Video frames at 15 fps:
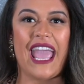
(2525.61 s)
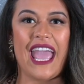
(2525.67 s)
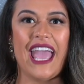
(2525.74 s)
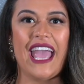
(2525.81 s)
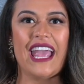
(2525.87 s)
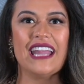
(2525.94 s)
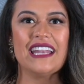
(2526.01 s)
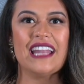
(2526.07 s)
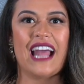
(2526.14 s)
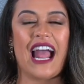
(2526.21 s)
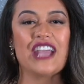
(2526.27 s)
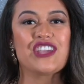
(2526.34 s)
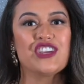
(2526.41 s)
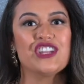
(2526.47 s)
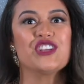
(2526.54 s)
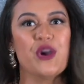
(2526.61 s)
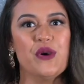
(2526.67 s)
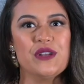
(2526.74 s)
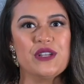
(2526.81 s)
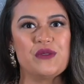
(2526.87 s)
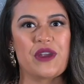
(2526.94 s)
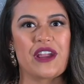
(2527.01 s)
and I couldn't
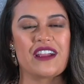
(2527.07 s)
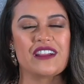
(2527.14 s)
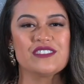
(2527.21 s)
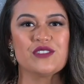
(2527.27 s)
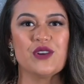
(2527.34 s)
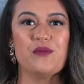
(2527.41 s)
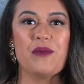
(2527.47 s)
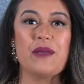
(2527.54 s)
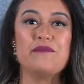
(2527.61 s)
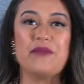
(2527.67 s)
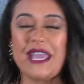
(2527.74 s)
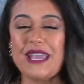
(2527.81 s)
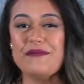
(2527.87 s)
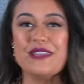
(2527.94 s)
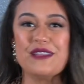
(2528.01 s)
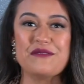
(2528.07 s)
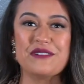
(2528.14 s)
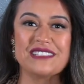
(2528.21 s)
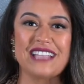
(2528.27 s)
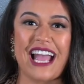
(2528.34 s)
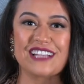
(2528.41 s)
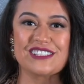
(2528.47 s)
go anywhere. So my baby
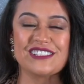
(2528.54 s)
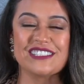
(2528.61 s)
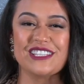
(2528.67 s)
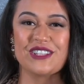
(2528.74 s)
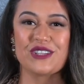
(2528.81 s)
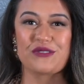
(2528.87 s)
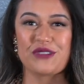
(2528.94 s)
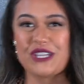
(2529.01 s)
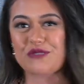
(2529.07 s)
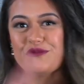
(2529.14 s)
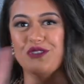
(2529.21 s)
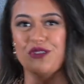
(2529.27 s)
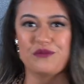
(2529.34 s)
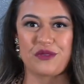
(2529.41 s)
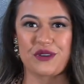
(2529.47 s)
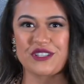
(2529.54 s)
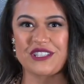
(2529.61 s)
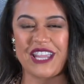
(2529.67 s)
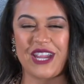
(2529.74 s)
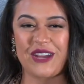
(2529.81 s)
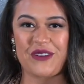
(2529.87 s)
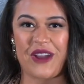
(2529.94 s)
was actually in the green room per
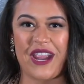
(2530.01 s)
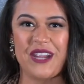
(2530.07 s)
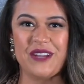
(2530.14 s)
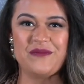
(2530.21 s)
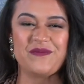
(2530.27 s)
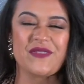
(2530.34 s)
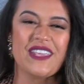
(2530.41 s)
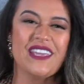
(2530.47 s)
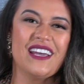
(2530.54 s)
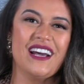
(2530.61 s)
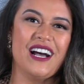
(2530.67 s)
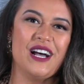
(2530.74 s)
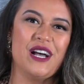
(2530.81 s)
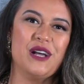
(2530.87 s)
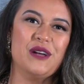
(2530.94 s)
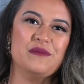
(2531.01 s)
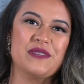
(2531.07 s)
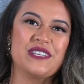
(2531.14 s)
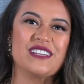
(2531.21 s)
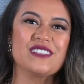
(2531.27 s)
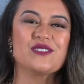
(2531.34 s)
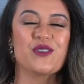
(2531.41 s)
se, right?
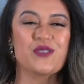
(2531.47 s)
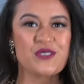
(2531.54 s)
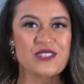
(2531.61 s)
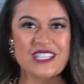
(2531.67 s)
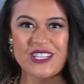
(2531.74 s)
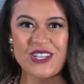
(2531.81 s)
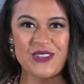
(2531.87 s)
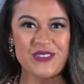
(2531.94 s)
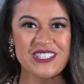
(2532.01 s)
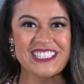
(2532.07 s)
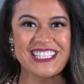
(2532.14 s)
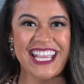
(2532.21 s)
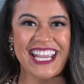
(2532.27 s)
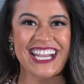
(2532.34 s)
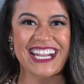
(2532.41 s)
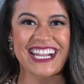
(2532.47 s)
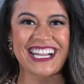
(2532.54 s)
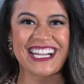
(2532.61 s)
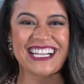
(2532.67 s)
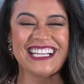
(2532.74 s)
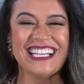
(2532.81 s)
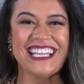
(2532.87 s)
Because Nonocino was
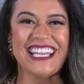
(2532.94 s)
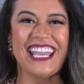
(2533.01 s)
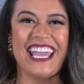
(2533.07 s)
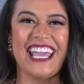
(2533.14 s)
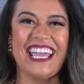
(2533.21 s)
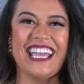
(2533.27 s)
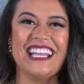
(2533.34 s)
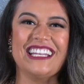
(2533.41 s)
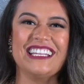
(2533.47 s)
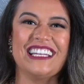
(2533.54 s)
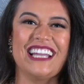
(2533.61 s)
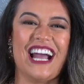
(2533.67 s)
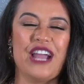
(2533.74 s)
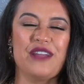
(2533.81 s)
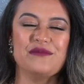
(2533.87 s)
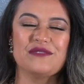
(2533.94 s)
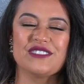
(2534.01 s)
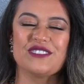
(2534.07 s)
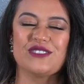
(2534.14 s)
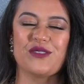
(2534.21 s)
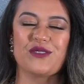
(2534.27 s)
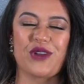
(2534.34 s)
there, and I'm
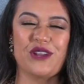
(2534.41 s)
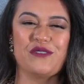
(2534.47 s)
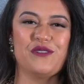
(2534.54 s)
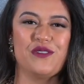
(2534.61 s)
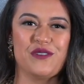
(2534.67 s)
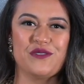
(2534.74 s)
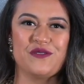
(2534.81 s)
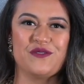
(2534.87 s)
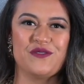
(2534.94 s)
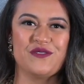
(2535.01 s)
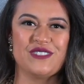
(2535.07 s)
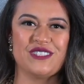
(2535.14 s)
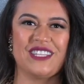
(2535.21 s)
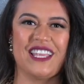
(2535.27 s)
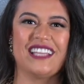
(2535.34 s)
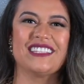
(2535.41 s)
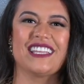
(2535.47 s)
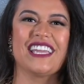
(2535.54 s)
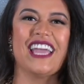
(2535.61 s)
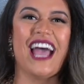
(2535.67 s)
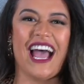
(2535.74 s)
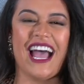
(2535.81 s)
just so grateful that
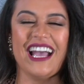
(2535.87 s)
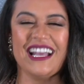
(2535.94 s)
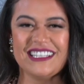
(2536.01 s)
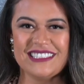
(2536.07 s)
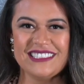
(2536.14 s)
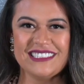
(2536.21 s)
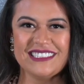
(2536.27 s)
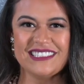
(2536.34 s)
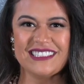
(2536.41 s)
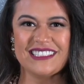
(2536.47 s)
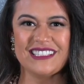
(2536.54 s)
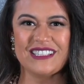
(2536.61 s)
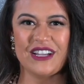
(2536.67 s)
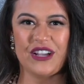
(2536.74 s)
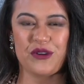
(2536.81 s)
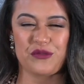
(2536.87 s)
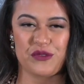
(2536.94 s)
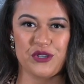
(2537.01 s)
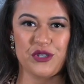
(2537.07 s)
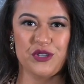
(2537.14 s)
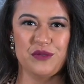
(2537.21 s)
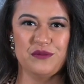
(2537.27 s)
they had a
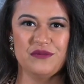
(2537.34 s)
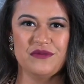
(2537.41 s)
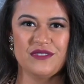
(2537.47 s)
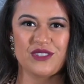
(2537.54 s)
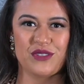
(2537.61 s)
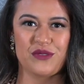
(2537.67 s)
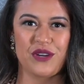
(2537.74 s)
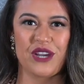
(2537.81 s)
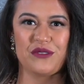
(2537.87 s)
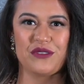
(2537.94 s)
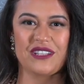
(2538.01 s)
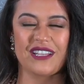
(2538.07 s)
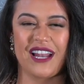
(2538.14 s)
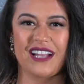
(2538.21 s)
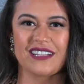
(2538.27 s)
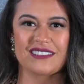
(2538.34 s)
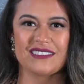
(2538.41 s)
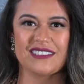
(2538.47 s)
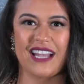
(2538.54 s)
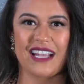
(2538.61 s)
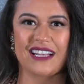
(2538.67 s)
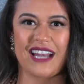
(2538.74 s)
room to where we could
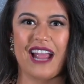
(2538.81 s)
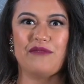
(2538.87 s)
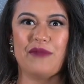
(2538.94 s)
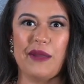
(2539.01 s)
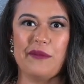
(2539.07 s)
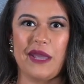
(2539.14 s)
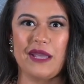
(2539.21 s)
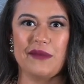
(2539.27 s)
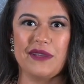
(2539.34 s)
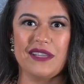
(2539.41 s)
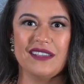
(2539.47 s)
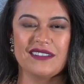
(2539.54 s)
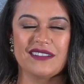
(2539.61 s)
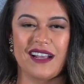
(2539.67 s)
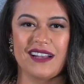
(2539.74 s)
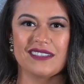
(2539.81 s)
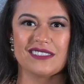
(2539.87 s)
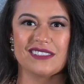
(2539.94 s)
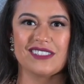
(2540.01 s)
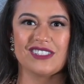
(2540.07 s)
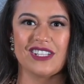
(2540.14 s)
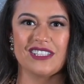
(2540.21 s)
actually, I could have my baby
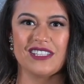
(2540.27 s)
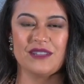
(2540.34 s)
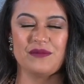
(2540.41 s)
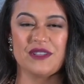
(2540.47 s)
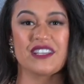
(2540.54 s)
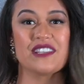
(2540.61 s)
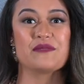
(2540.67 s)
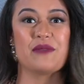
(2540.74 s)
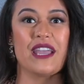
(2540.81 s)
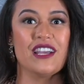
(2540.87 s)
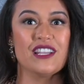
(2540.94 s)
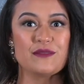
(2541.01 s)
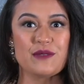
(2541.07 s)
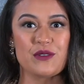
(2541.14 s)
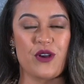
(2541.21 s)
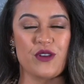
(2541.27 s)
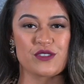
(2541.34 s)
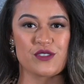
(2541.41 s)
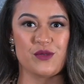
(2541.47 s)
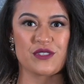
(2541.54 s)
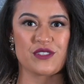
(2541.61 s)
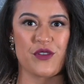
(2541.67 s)
just chilling, because my husband
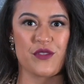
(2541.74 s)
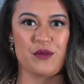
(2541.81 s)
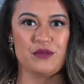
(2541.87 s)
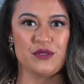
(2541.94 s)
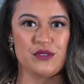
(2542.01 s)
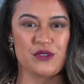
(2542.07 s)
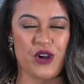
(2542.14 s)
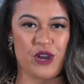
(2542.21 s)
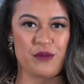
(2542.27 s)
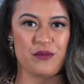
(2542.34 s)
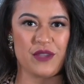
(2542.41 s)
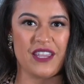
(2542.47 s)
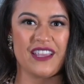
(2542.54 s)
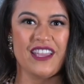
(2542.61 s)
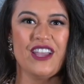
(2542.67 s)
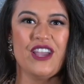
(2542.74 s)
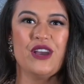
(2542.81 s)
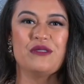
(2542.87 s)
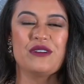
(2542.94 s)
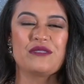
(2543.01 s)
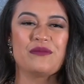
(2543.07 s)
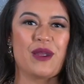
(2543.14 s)
also was on the blue carpet
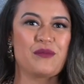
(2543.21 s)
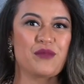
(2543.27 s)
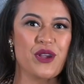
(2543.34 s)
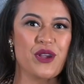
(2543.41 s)
with my